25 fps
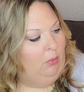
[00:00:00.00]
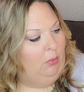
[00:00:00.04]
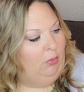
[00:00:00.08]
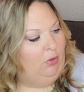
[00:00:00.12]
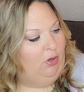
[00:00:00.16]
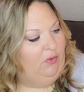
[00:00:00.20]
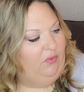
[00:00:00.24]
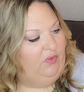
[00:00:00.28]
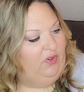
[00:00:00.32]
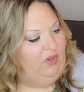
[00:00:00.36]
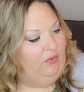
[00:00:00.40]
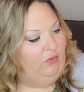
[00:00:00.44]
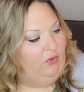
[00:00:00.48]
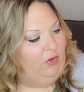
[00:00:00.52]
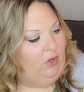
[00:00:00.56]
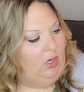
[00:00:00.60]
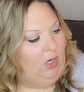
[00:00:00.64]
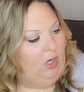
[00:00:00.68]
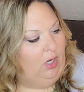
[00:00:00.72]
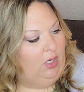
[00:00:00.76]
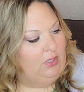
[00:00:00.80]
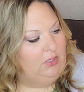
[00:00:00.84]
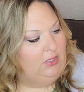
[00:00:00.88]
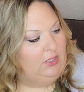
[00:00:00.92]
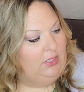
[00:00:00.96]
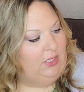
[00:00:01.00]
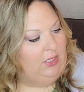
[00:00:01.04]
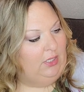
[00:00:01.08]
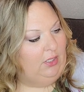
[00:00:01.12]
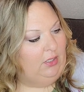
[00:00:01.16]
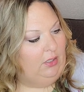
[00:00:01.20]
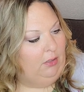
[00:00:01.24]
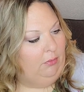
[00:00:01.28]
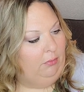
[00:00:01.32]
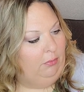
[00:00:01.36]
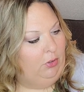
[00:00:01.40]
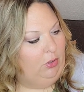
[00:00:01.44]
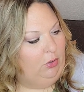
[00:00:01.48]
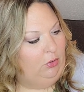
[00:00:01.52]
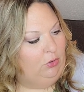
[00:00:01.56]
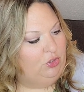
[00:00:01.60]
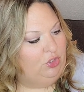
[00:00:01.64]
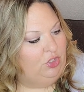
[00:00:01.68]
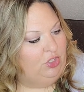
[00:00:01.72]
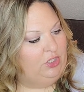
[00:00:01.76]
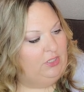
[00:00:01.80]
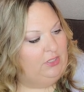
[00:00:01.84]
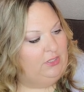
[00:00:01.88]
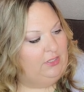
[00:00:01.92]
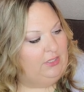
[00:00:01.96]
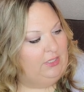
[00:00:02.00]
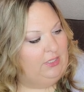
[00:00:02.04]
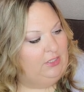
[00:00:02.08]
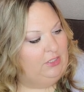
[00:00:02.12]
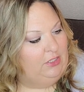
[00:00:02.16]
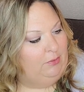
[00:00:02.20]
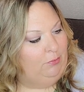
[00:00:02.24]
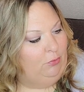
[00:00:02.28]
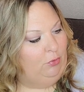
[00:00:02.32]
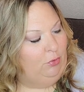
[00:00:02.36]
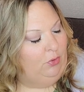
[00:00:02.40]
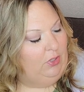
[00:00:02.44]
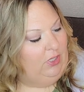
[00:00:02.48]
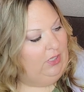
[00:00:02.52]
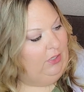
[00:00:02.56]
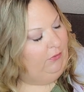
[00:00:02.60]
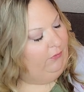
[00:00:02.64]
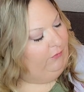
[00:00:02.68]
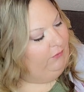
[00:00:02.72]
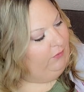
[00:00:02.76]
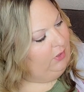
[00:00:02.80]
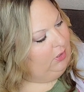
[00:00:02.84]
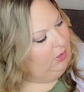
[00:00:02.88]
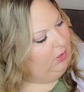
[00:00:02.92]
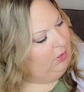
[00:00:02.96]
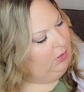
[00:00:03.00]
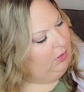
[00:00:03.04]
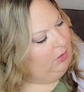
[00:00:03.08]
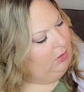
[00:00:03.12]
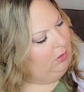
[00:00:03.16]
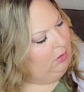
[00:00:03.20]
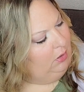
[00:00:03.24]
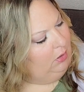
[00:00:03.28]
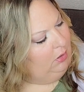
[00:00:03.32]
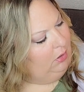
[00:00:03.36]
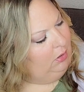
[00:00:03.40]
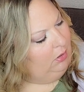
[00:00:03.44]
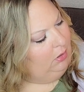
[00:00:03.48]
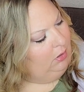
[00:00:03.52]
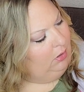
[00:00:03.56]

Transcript: Perfect for haunting, potions, and spooky fun.